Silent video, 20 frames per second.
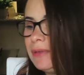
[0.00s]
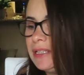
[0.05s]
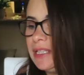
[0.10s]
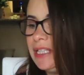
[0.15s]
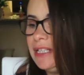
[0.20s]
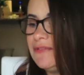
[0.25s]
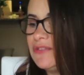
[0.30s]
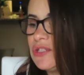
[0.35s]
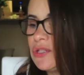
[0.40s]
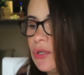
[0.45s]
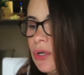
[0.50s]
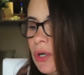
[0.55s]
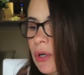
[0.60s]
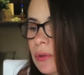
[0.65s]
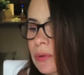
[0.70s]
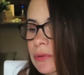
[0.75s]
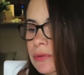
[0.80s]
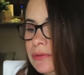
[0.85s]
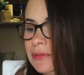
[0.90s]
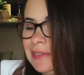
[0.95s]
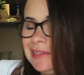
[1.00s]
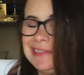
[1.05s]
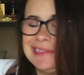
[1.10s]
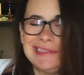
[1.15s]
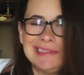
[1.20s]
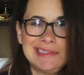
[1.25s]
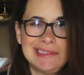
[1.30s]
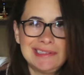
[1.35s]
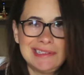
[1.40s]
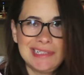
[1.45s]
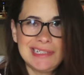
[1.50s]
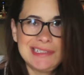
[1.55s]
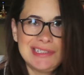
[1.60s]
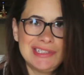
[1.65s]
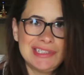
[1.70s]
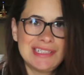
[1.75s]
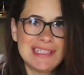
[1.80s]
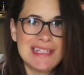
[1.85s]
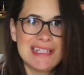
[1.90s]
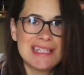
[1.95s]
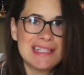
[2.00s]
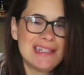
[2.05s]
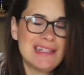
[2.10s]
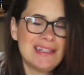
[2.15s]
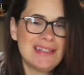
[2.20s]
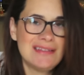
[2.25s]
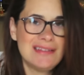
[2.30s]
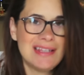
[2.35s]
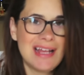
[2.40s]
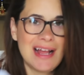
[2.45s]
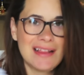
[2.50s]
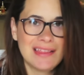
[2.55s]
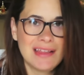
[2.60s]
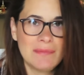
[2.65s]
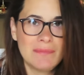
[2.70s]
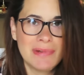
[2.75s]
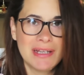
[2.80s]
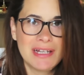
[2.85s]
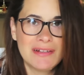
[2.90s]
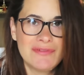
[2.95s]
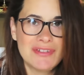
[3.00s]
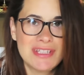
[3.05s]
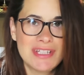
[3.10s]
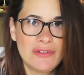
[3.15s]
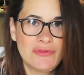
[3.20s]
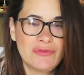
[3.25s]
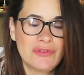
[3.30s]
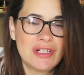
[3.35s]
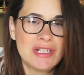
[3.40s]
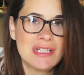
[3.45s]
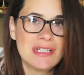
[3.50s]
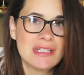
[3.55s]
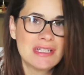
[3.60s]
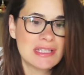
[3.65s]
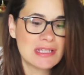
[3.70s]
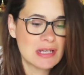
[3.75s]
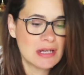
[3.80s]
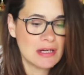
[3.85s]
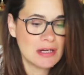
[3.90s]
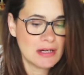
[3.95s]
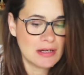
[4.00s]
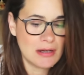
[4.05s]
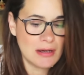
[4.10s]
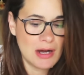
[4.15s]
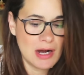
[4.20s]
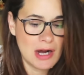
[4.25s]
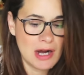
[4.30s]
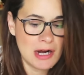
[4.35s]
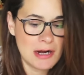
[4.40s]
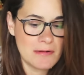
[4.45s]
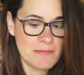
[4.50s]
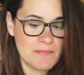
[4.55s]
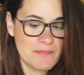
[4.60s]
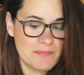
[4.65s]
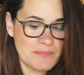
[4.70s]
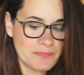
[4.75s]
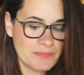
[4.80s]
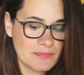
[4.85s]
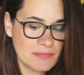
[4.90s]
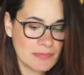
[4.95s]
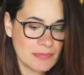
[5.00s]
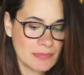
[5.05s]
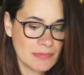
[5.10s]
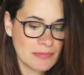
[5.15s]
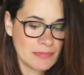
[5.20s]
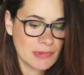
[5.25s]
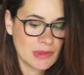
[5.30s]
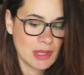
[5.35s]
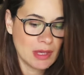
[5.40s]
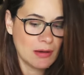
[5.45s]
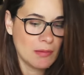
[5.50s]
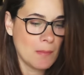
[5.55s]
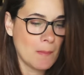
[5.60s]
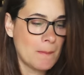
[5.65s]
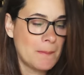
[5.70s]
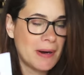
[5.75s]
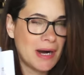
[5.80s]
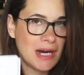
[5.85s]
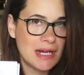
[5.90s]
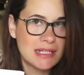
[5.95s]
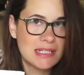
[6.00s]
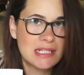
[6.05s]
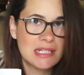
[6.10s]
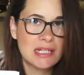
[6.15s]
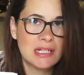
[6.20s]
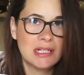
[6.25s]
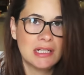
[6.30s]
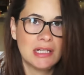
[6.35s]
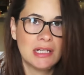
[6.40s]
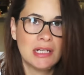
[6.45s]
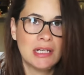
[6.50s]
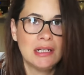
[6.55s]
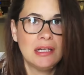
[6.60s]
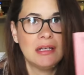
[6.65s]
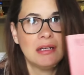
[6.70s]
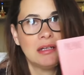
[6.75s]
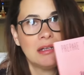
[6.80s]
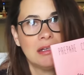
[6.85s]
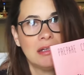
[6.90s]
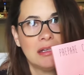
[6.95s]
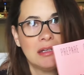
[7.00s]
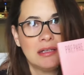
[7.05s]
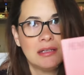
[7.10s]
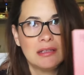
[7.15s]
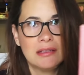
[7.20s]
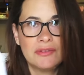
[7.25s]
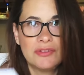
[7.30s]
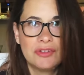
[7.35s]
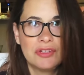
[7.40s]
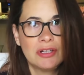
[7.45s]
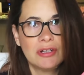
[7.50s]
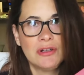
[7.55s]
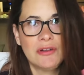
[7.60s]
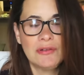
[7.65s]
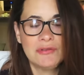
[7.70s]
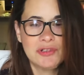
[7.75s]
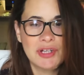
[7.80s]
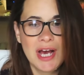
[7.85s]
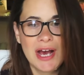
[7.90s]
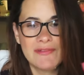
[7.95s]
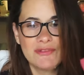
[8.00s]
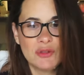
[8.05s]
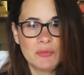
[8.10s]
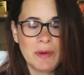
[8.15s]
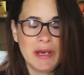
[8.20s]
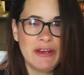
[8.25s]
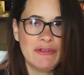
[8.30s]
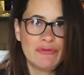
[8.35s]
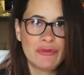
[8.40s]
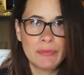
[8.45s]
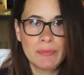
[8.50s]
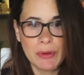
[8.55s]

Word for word: believe. So as you can see, not that big of a difference, but still you have to pay for